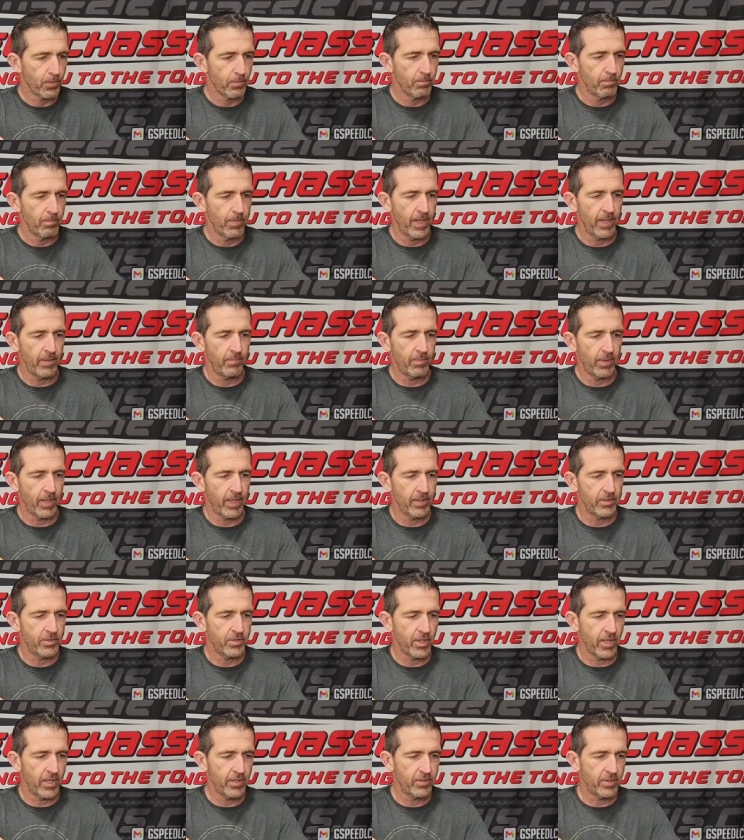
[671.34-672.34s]
made by
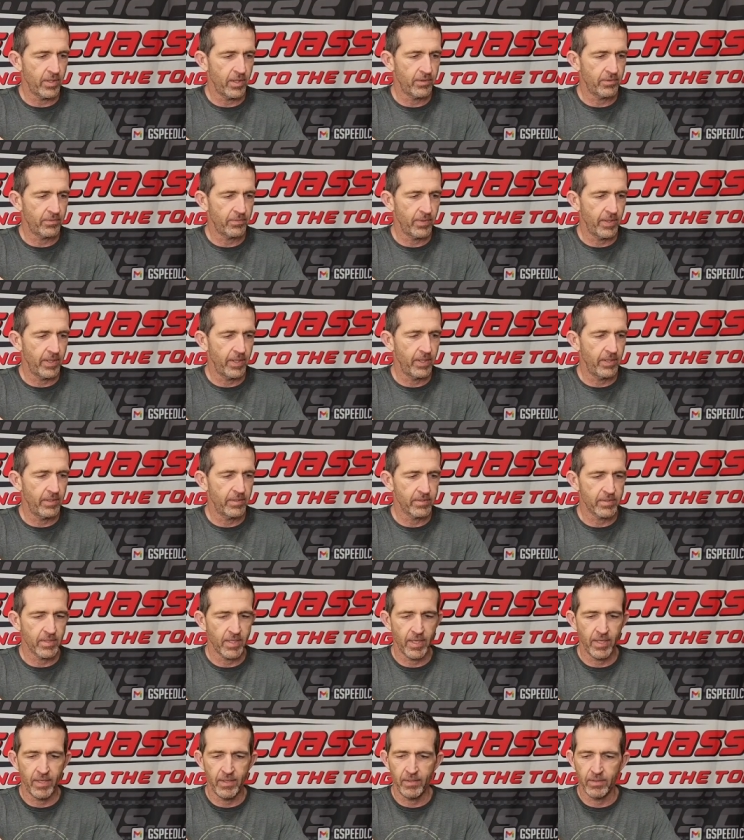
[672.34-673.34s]
JJ3D
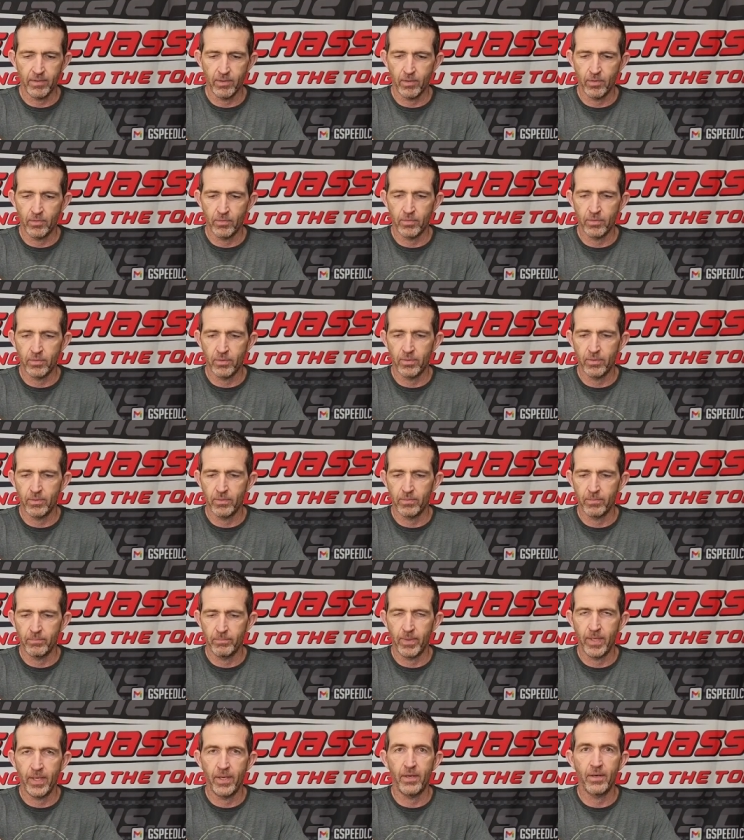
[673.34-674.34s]
Design, a local
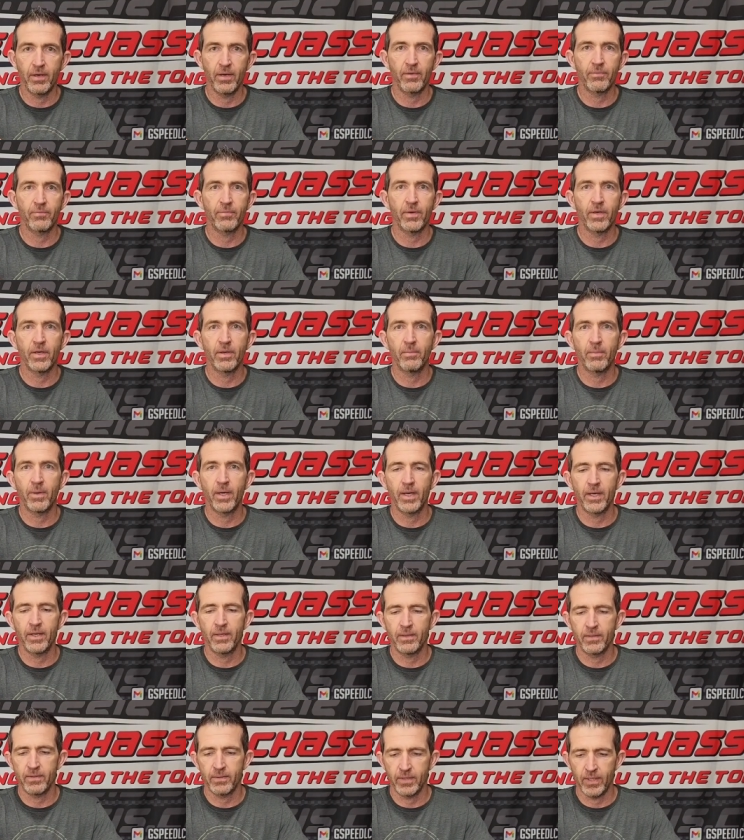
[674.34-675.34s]
Bay Area friend of
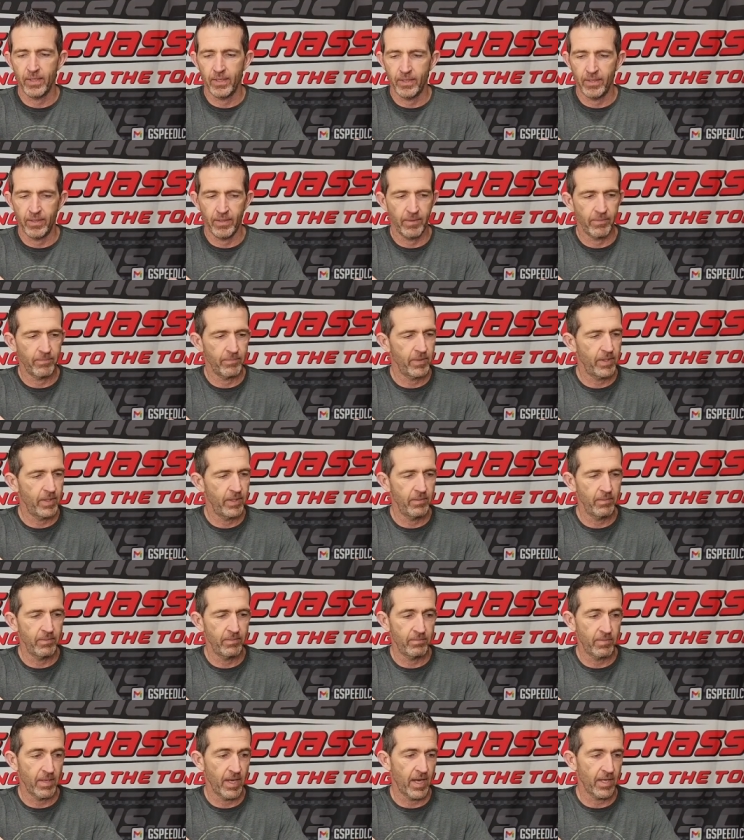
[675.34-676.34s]
mine.
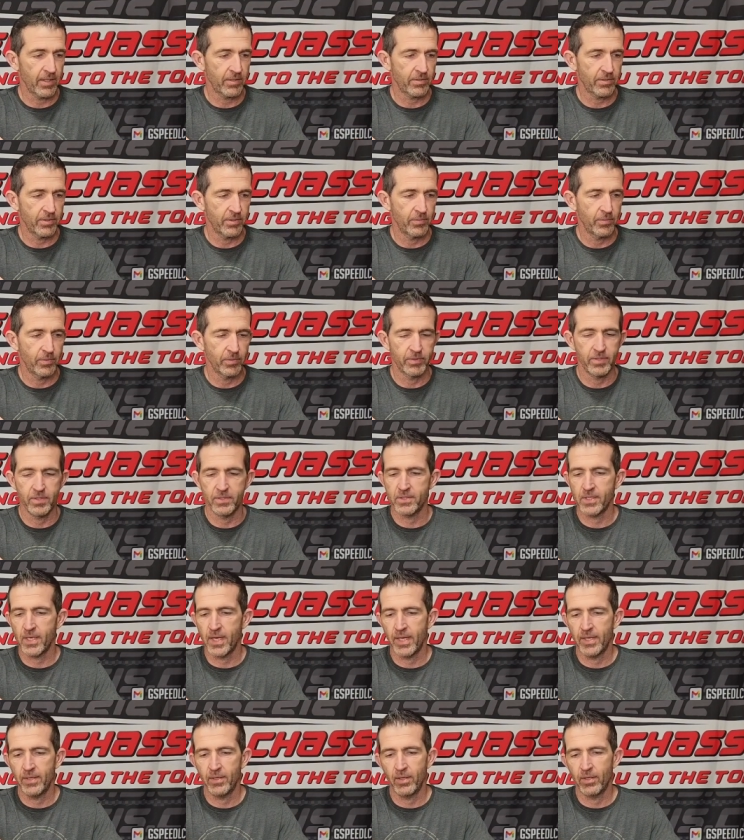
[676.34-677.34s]
He actually will
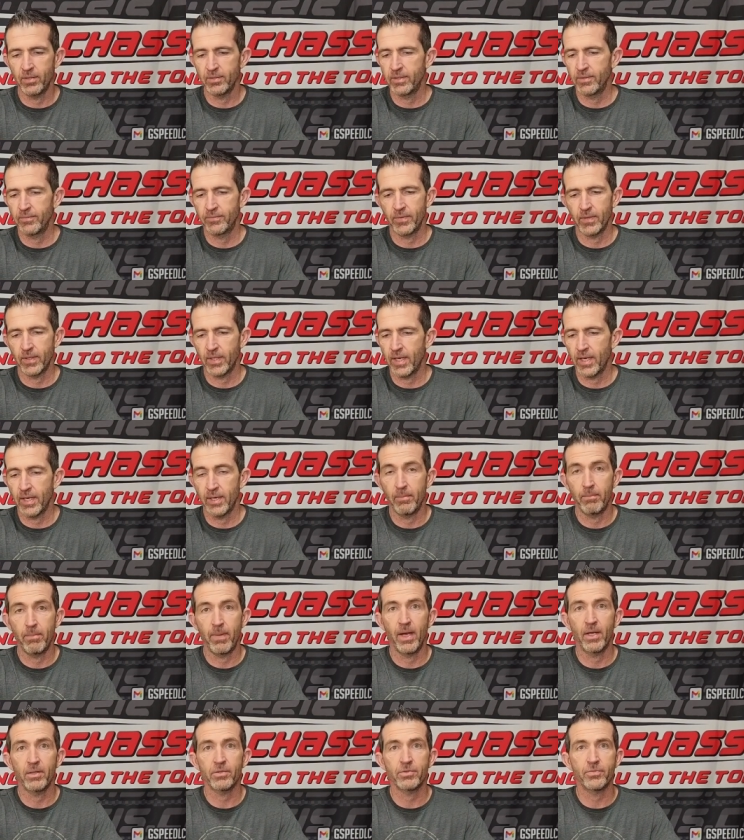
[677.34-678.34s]
design all different kind of
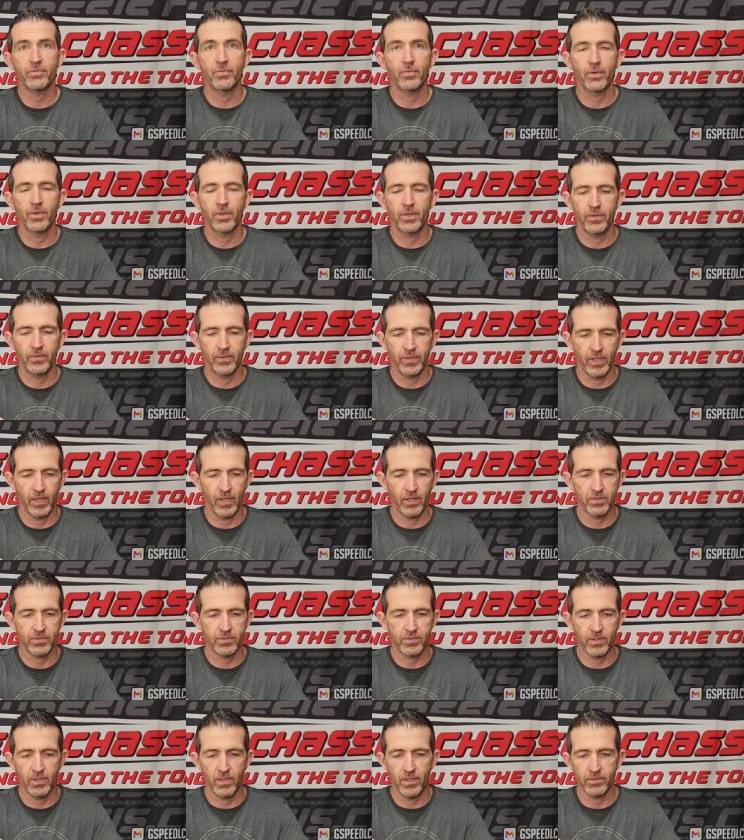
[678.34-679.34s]
mounts for you. He
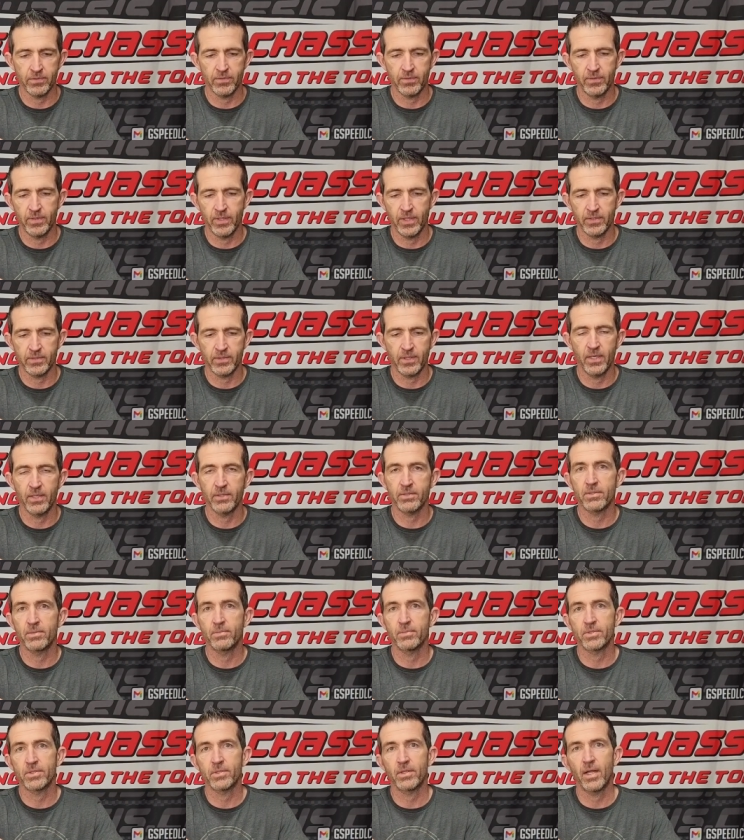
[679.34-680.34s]
also does
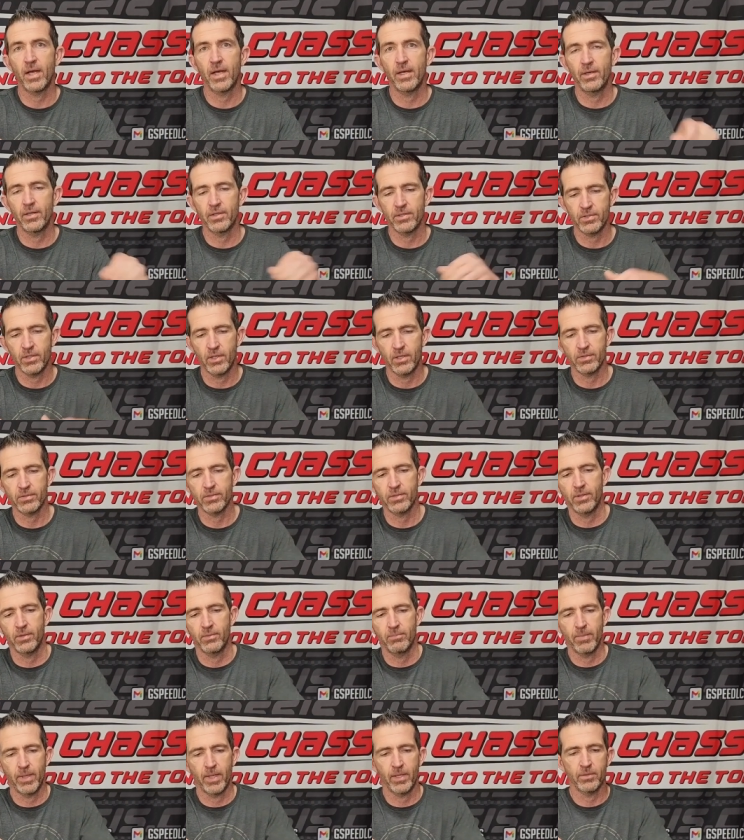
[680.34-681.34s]
custom sliders,
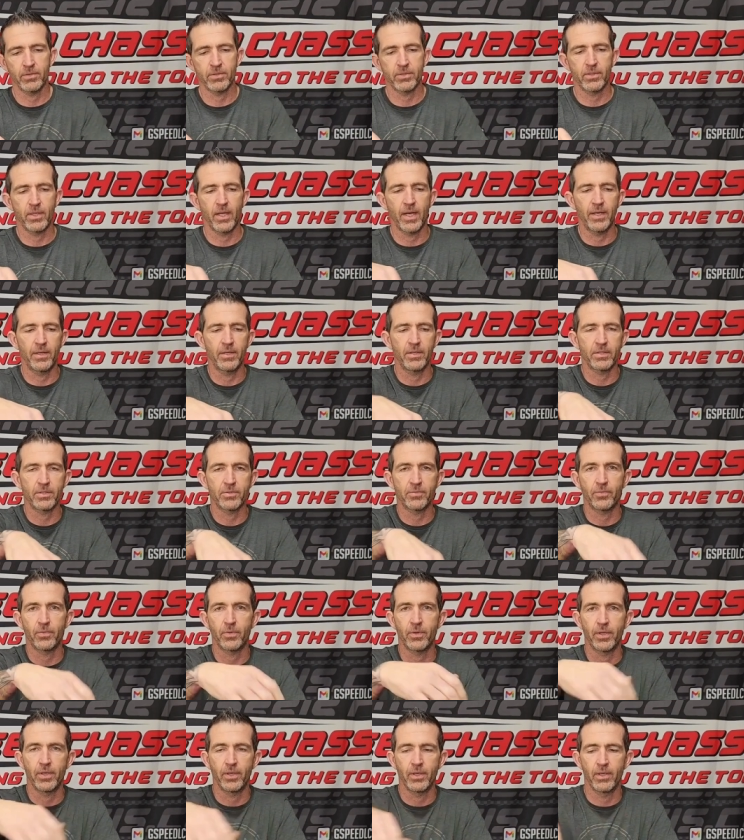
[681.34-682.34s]
also metal sliders
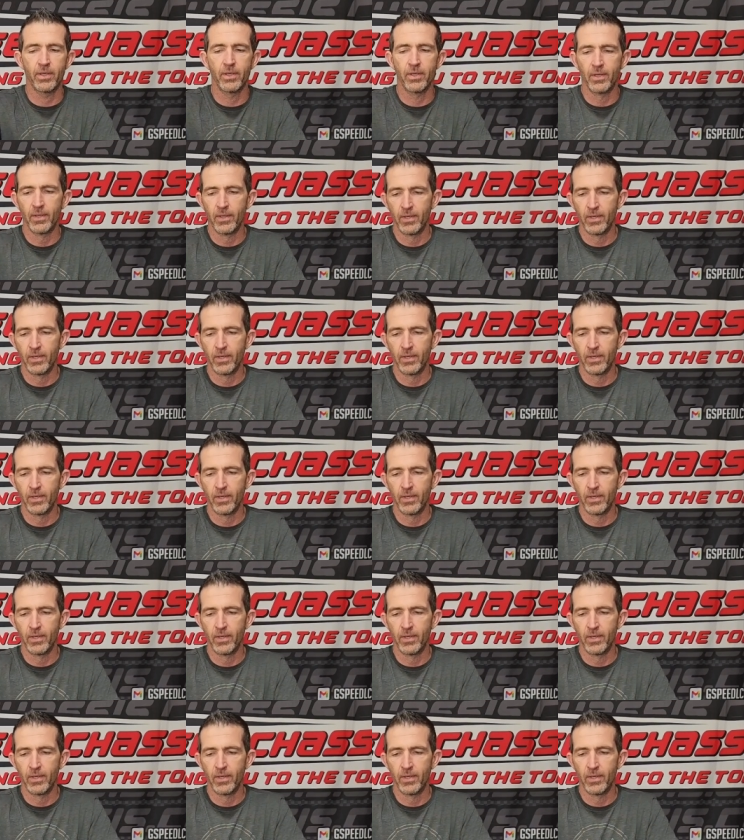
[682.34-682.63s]
for your